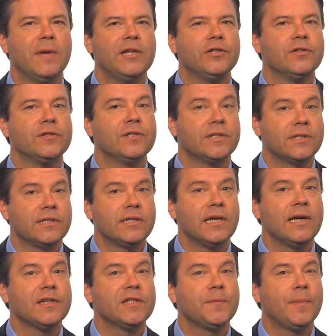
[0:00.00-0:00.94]
measures
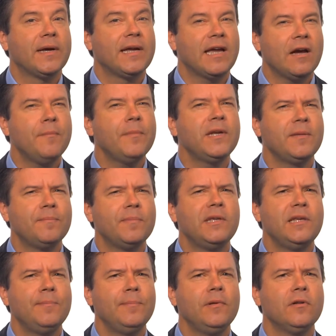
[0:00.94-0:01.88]
success by how many
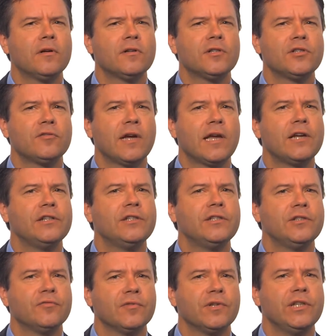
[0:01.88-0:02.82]
people our
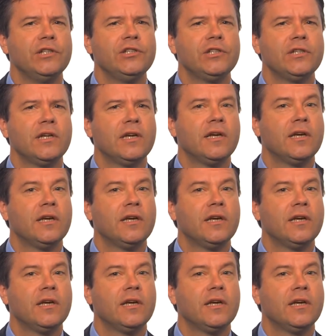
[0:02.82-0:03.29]
strategies reach